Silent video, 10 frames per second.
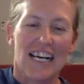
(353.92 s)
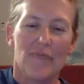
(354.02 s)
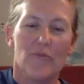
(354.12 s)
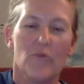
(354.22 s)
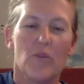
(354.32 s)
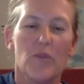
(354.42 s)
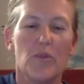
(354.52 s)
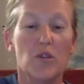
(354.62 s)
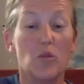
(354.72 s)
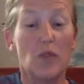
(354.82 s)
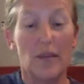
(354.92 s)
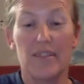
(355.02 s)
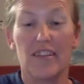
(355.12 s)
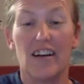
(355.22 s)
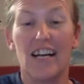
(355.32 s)
We built a
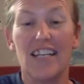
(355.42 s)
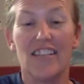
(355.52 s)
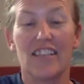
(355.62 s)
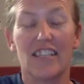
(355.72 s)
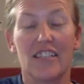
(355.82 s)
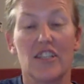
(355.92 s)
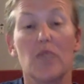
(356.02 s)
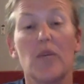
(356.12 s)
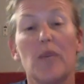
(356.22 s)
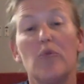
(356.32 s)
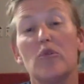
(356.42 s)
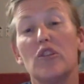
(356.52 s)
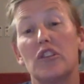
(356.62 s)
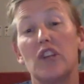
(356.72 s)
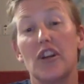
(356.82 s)
website so that people
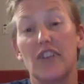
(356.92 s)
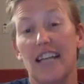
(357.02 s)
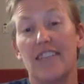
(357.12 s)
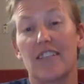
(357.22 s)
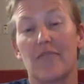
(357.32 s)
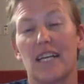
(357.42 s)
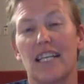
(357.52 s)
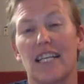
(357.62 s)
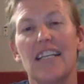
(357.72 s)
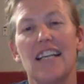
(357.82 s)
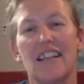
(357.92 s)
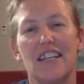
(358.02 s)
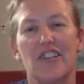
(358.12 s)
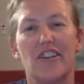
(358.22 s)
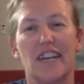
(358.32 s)
could donate money, and how they
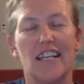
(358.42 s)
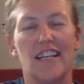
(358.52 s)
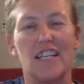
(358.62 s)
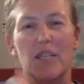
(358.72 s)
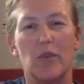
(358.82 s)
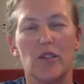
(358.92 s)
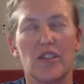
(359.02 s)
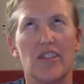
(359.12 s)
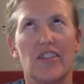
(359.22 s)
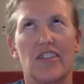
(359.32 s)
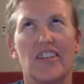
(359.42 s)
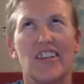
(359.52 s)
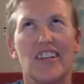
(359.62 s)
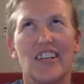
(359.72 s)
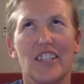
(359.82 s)
donated, they sponsored
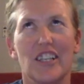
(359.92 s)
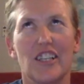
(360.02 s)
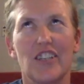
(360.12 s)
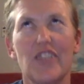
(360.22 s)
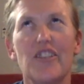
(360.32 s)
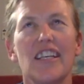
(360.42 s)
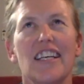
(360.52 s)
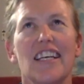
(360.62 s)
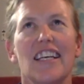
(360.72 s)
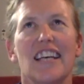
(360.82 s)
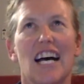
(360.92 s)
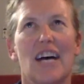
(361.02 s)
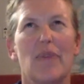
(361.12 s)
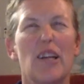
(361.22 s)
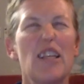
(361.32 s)
a load.
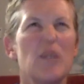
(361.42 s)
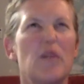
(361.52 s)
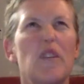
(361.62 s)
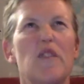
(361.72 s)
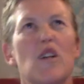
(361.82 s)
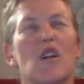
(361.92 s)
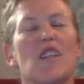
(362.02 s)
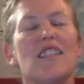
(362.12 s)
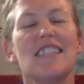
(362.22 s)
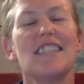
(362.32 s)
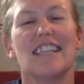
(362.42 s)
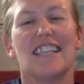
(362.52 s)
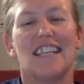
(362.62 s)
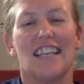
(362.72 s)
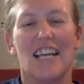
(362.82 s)
I think it was $50.
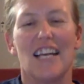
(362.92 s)
And